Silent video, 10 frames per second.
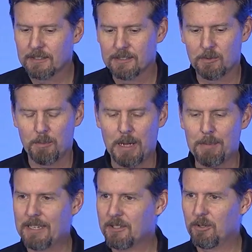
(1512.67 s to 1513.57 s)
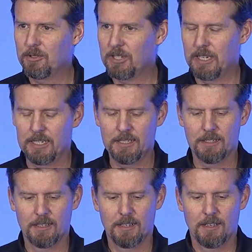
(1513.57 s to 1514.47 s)
So we bypass code signing.
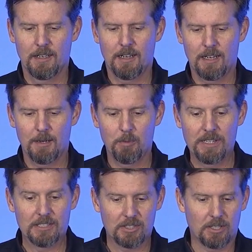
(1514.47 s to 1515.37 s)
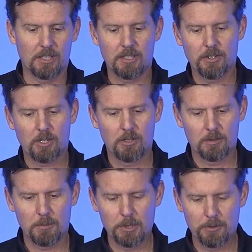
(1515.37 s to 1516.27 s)
Uh, we install the kernel
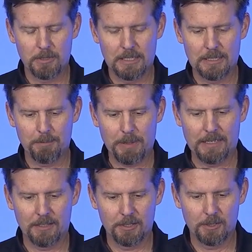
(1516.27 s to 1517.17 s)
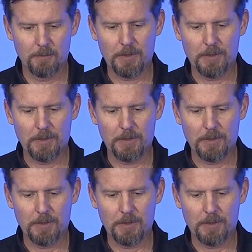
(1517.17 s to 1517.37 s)
mode uh, payload.